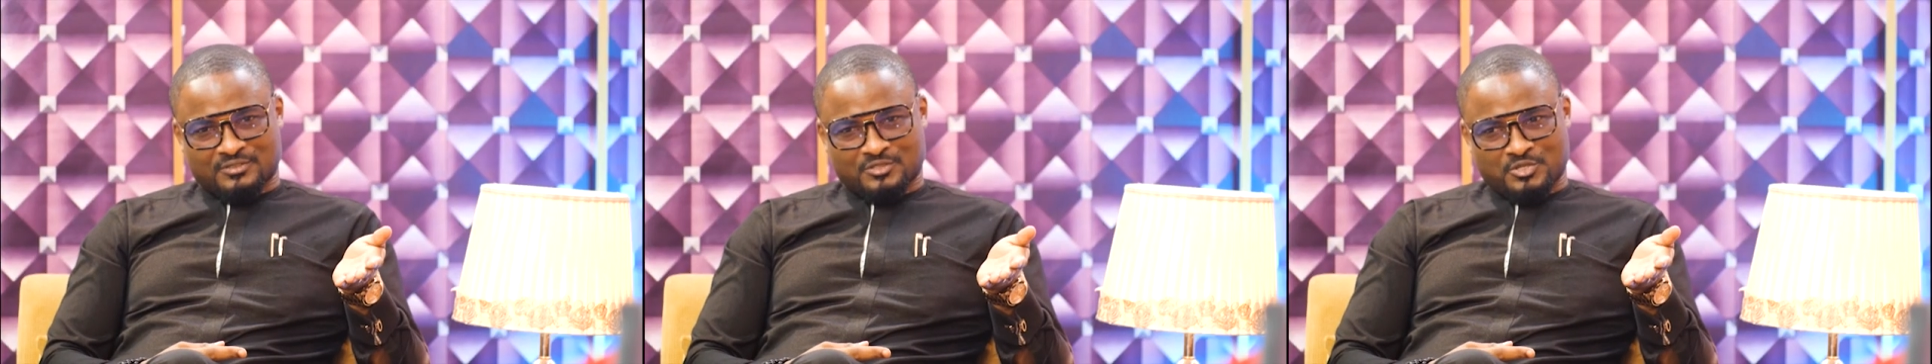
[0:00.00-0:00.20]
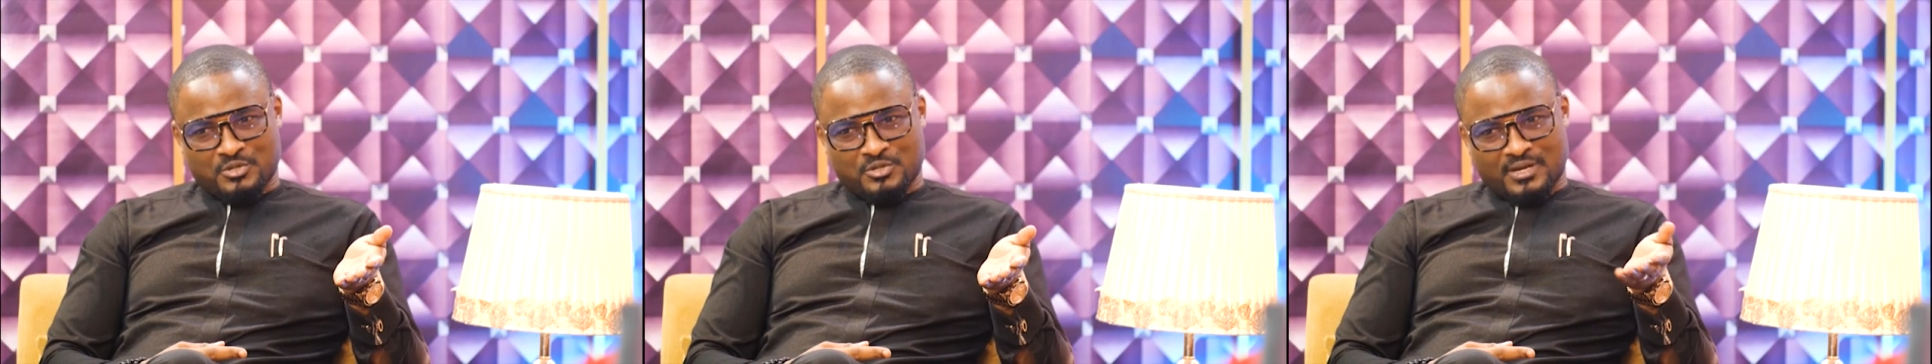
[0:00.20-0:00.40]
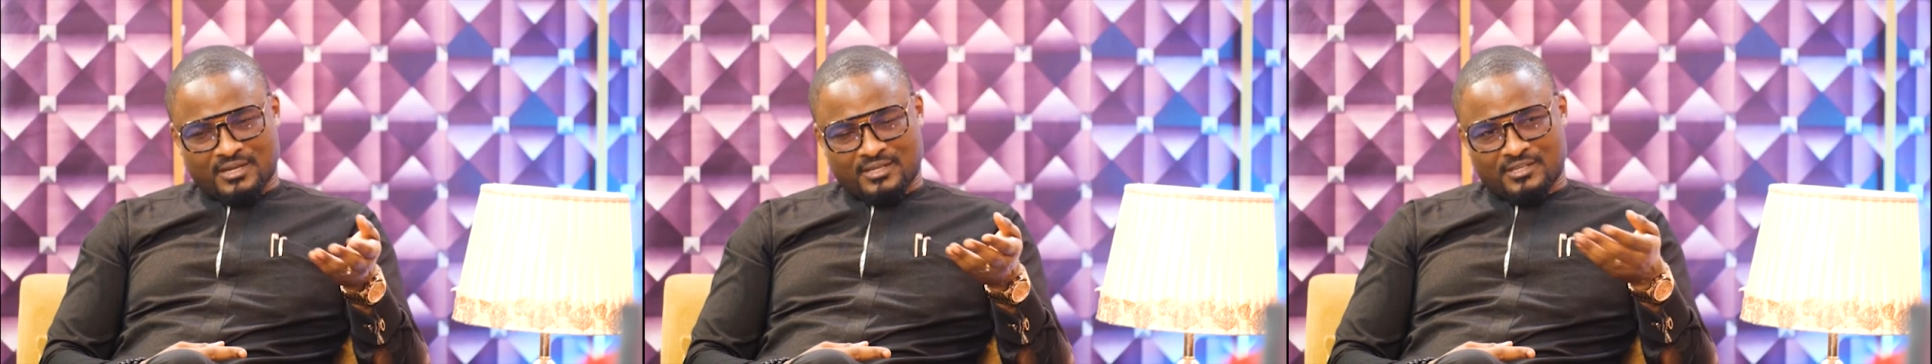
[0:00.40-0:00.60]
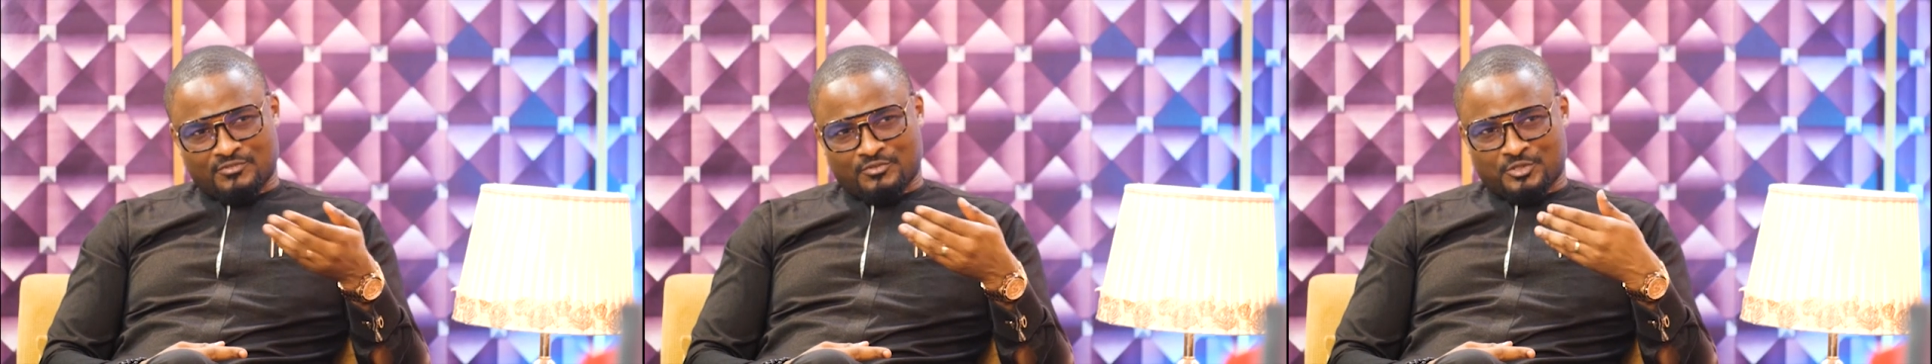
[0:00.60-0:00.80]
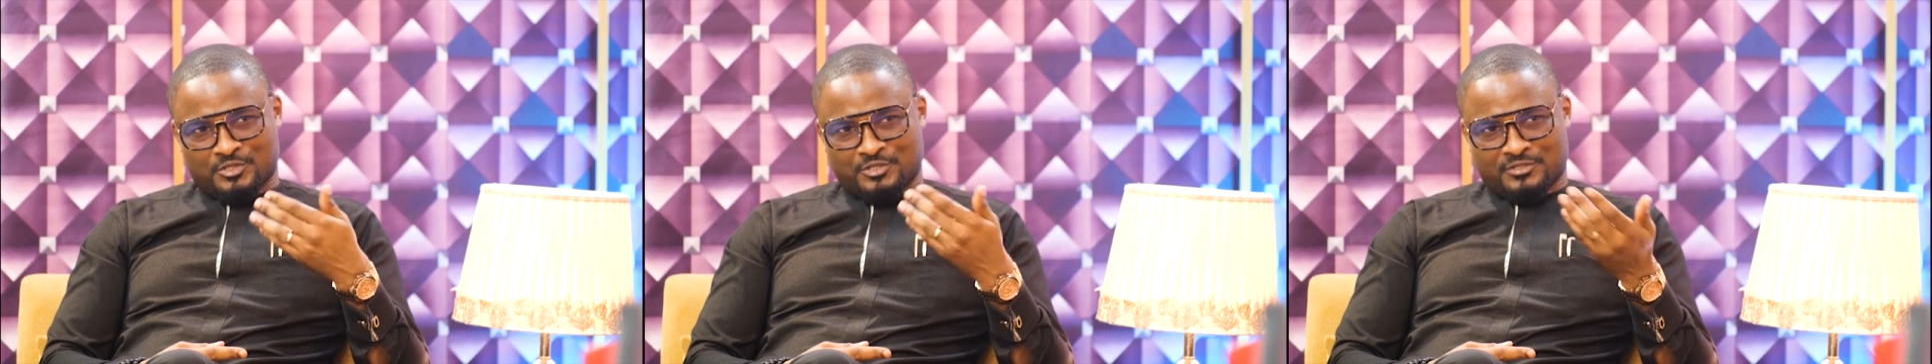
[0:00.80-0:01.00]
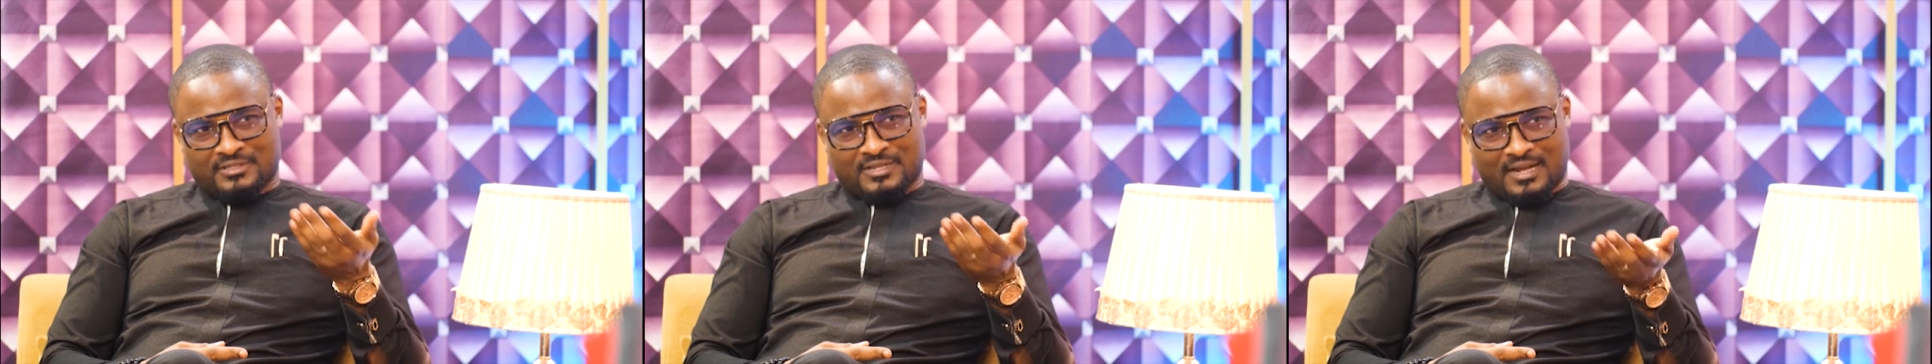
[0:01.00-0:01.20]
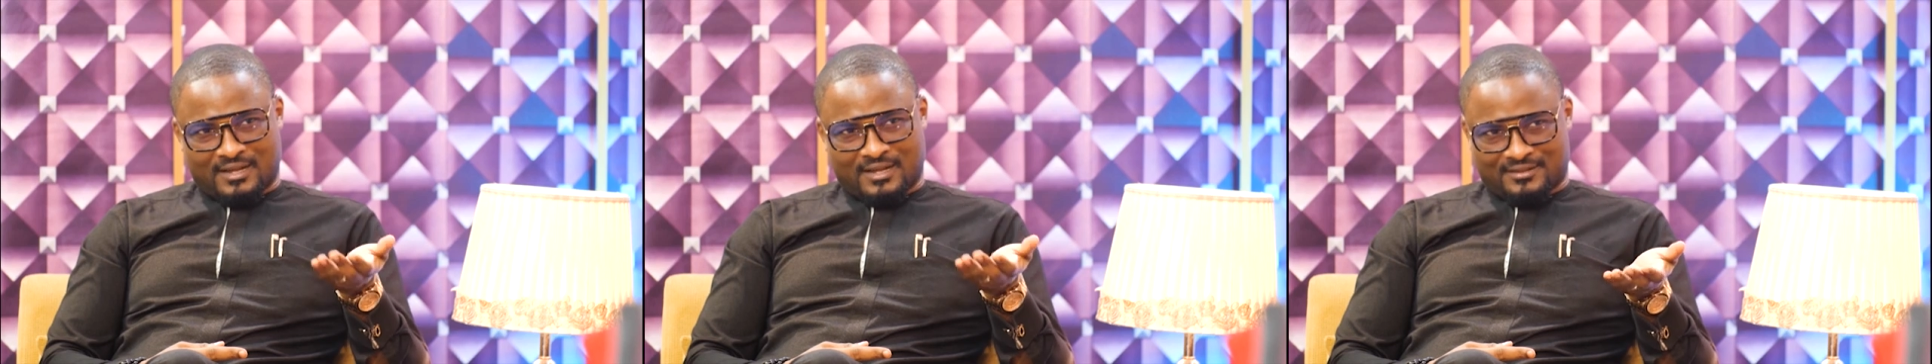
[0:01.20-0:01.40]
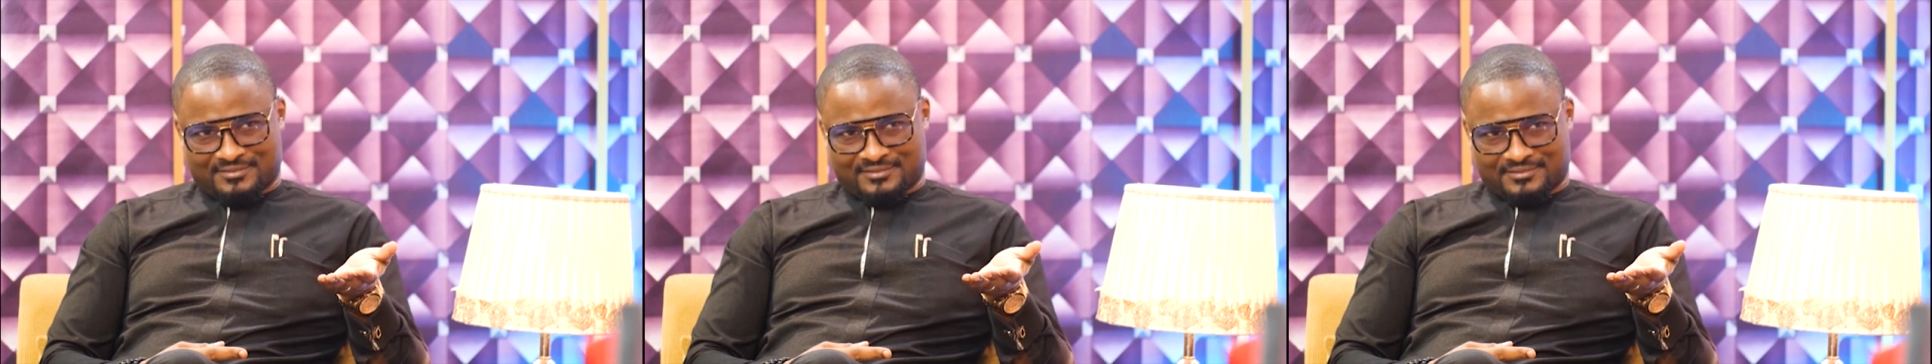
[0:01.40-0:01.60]
You can't give what you don't
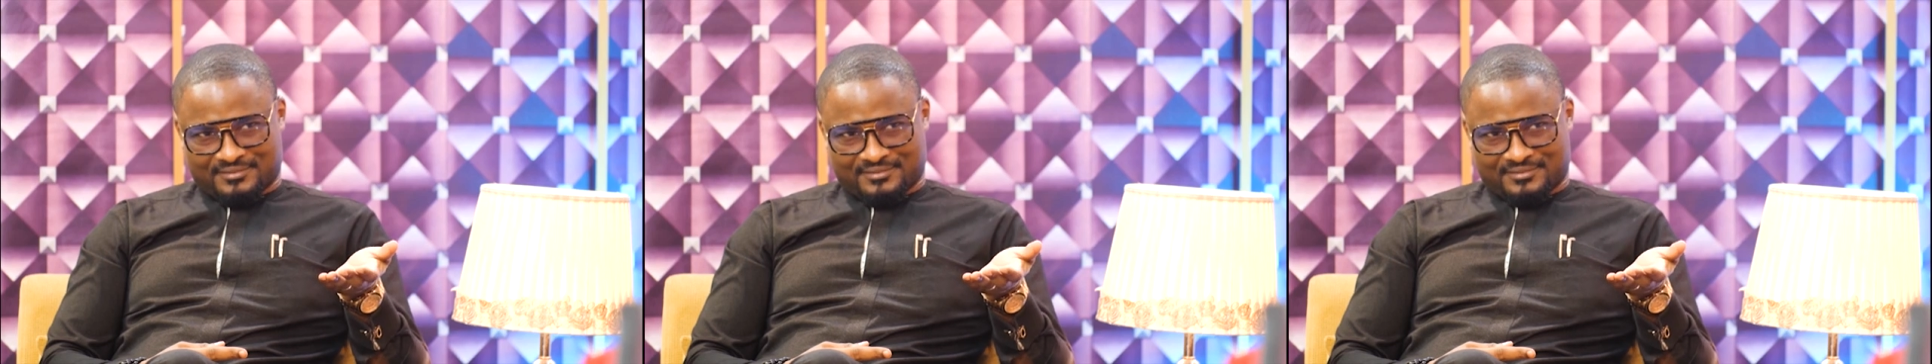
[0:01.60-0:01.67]
have.